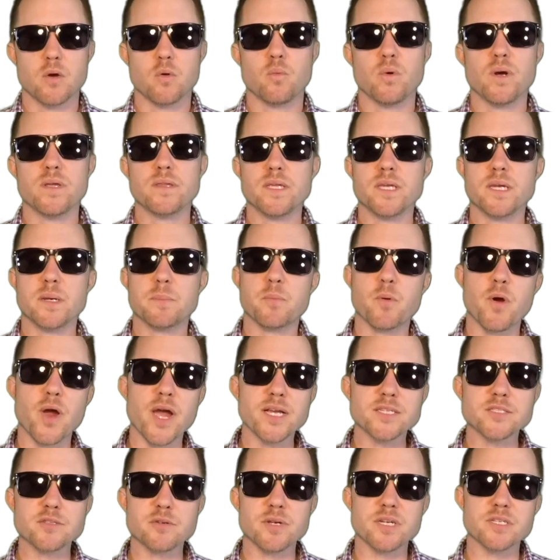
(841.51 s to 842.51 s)
When the
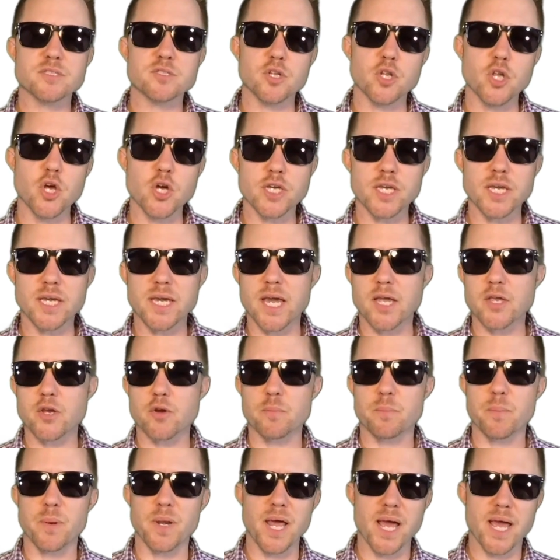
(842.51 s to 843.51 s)
appraiser is looking at
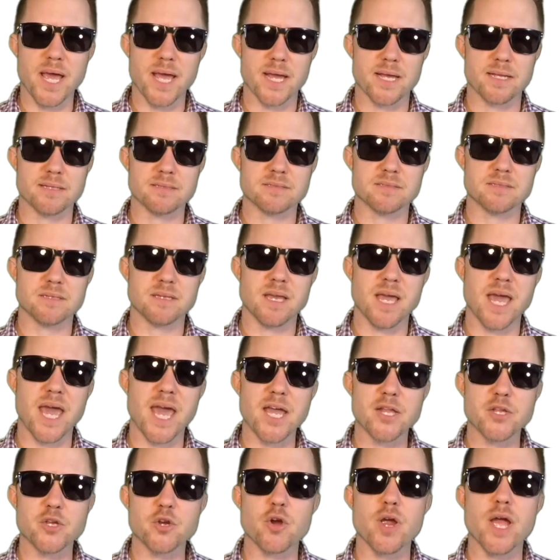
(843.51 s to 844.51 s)
your plans
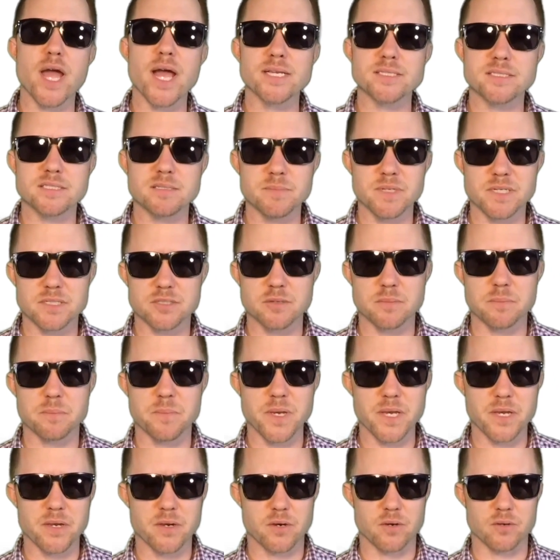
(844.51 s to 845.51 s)
and your estimate to
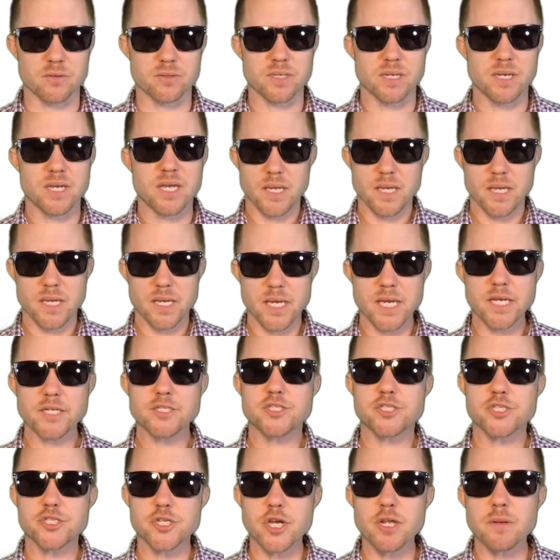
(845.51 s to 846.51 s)
build, it
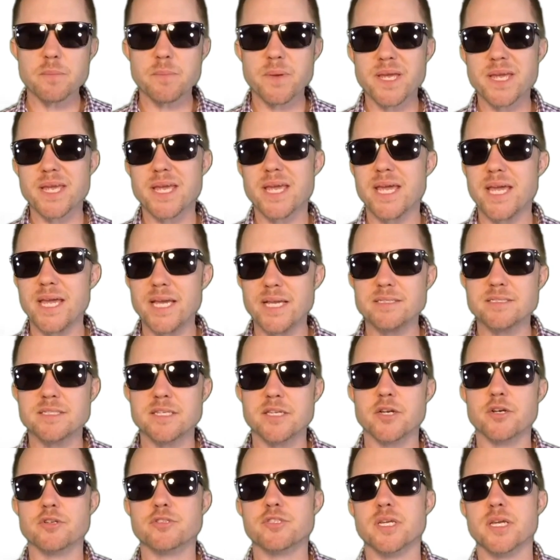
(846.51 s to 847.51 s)
should be
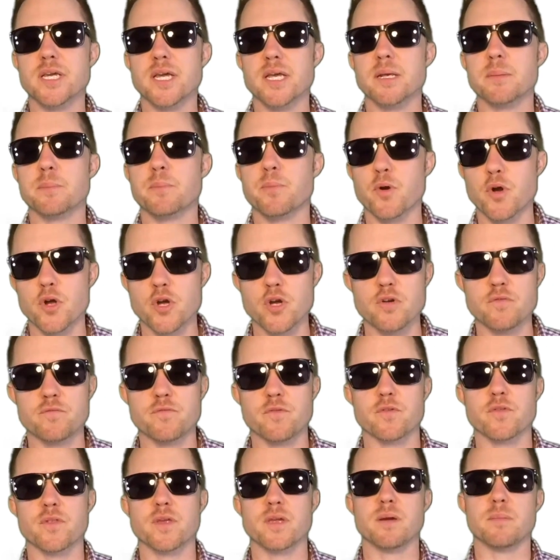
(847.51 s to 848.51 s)
easier to get approved
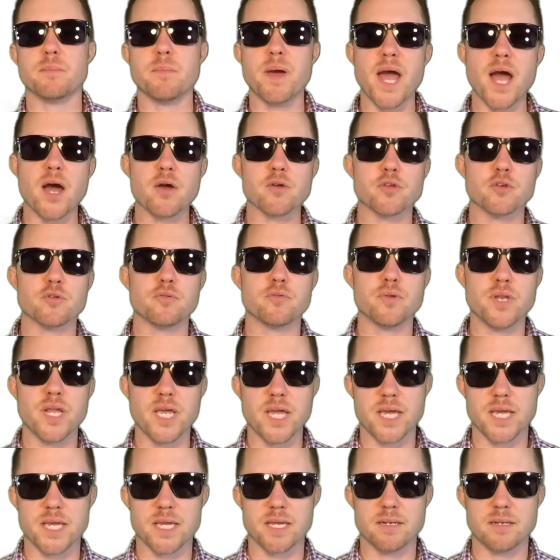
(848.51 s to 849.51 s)
for the amount you
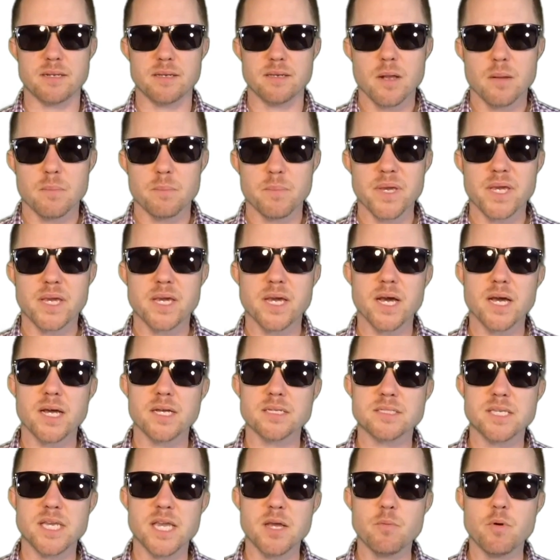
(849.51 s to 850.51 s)
need
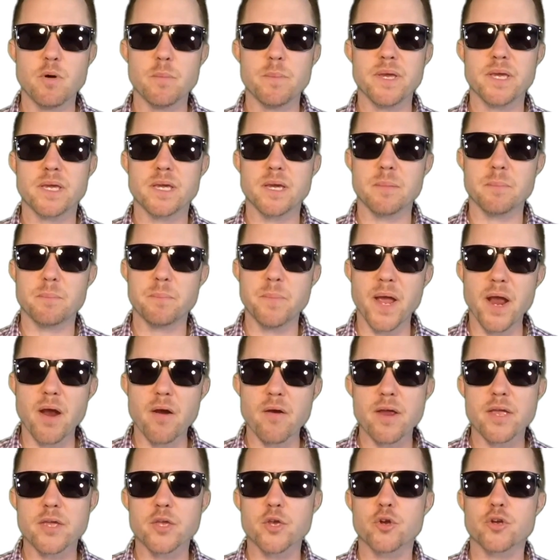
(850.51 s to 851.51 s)
because he will be
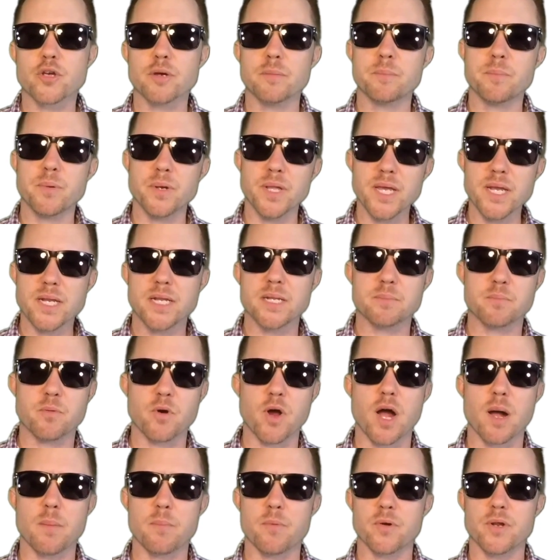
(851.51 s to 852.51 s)
comparing your completed
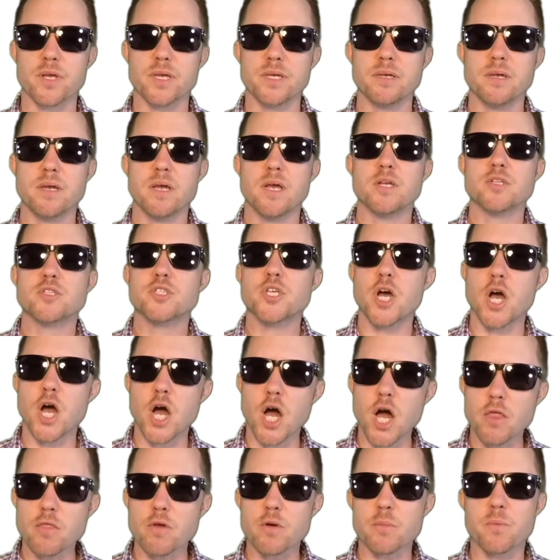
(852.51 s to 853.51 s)
property to
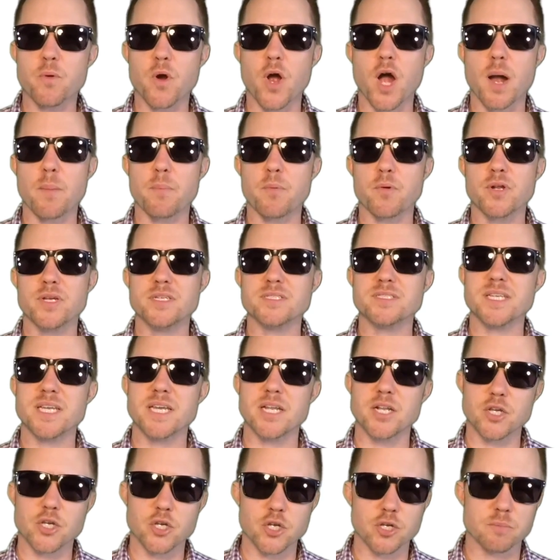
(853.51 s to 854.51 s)
other properties
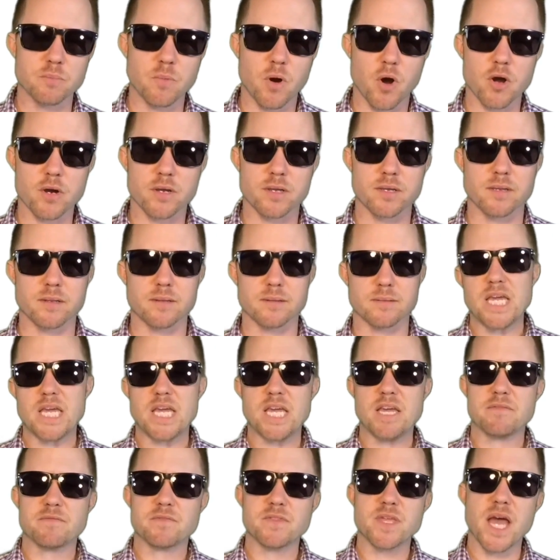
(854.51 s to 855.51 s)
in a good market
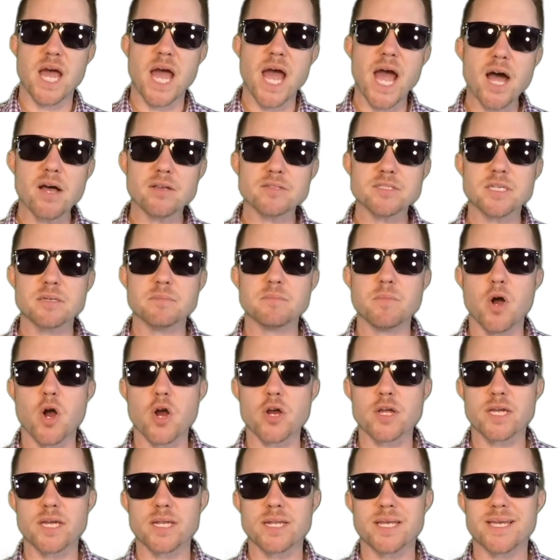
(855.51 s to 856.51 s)
if the housing
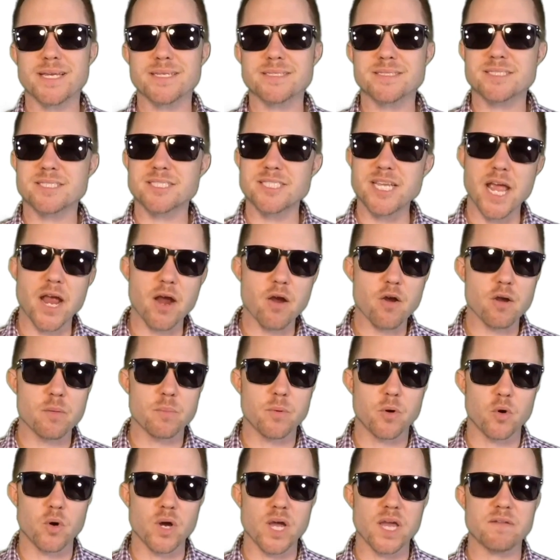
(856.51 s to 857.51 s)
market is
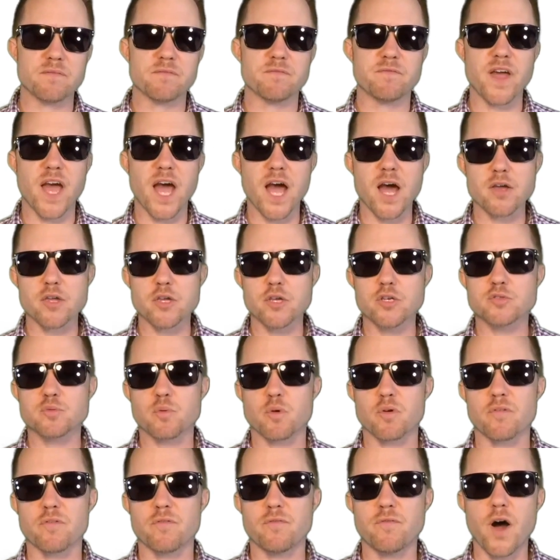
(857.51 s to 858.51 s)
terrible and values
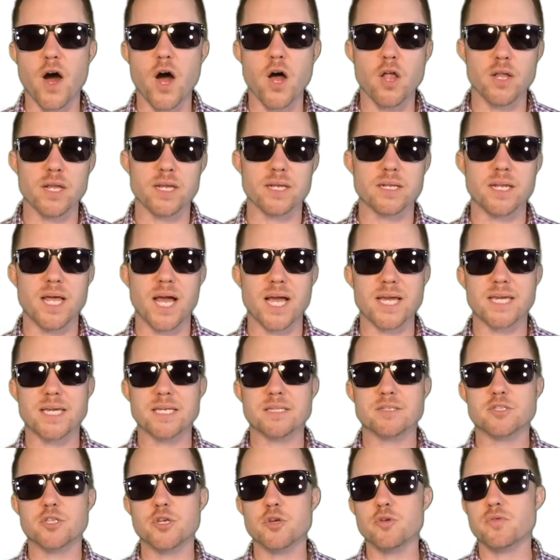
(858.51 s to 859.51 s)
were falling like
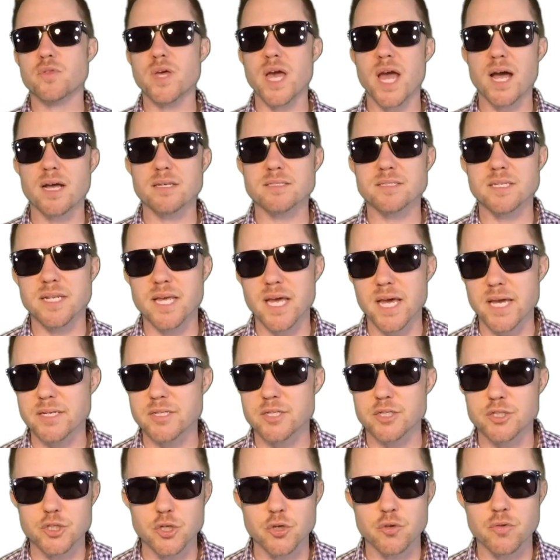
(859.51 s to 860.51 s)
in 2008
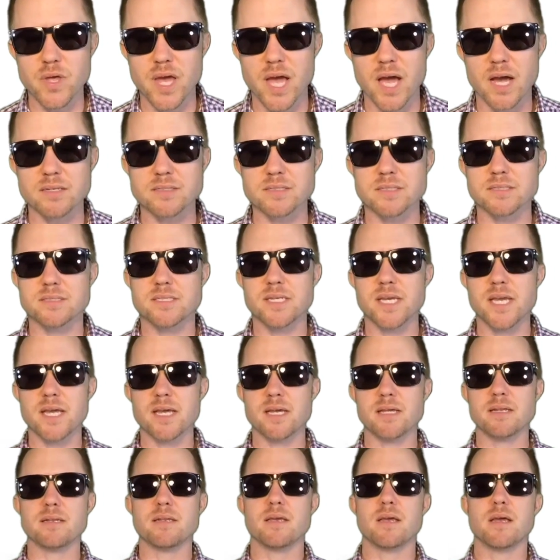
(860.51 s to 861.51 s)
to
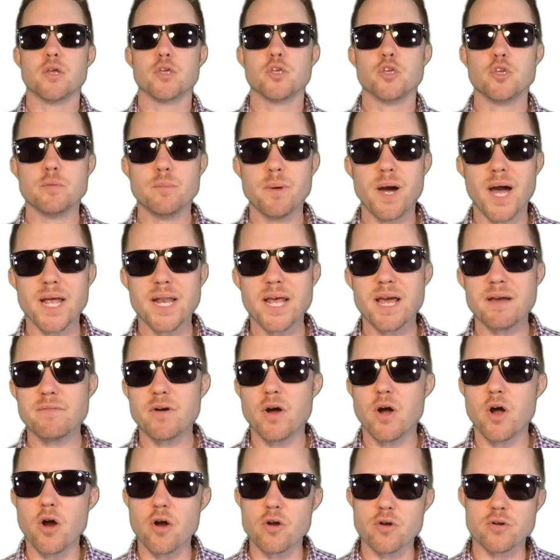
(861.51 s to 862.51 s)
2010, you might have
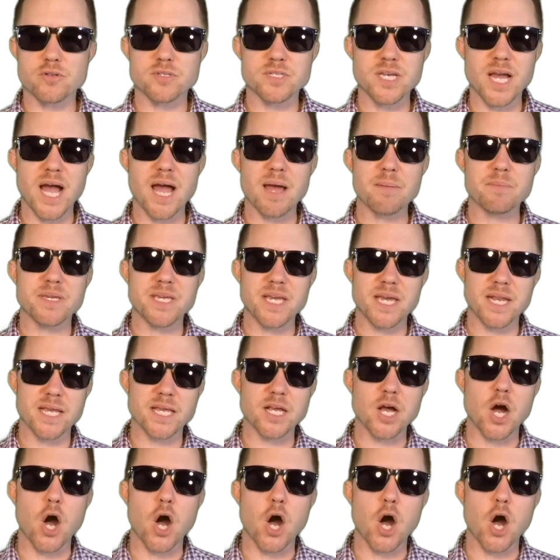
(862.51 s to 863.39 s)
a harder time getting